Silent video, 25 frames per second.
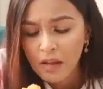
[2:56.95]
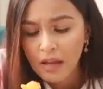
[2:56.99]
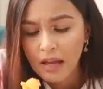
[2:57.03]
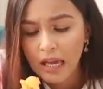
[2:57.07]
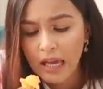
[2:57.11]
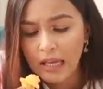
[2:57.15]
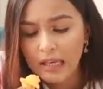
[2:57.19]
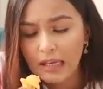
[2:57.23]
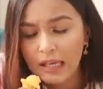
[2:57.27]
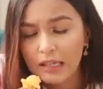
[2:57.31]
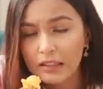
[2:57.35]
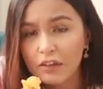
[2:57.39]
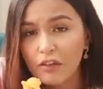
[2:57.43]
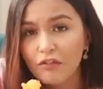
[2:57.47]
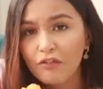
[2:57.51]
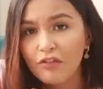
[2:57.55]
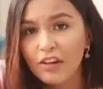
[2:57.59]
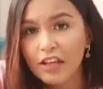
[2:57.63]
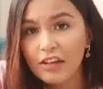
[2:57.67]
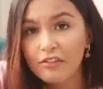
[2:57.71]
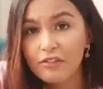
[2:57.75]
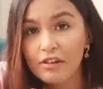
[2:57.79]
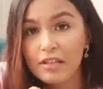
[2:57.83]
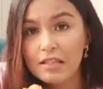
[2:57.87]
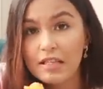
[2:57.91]
And like, the
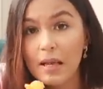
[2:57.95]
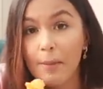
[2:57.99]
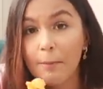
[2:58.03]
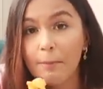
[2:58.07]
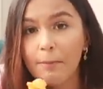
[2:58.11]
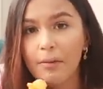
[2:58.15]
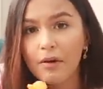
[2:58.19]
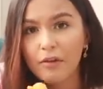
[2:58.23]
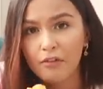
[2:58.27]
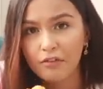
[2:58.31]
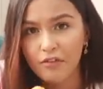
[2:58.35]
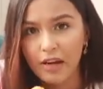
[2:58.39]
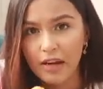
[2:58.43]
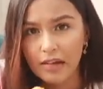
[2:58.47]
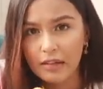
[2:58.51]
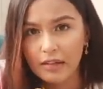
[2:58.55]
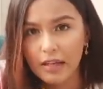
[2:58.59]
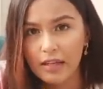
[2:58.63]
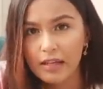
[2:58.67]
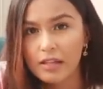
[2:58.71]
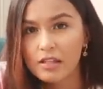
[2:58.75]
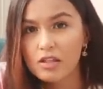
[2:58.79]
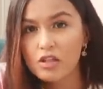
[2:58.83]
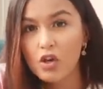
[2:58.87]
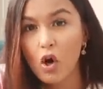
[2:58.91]
flavors are perfect.
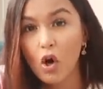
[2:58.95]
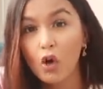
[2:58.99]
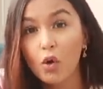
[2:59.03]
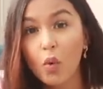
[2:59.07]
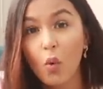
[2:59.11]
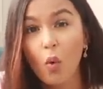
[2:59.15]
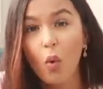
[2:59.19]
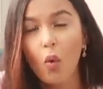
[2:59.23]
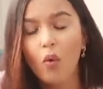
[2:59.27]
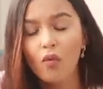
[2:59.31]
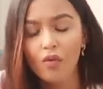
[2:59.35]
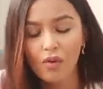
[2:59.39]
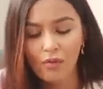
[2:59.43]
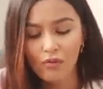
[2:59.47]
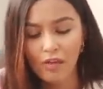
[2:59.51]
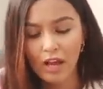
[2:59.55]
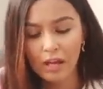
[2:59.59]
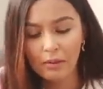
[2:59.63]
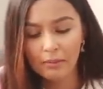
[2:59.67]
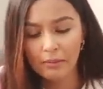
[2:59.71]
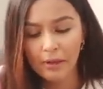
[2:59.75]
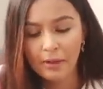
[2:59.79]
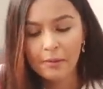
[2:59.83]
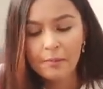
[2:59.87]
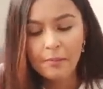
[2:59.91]
Like, it's not
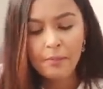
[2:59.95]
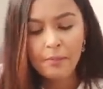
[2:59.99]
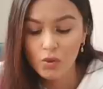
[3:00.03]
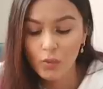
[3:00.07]
overwhelming.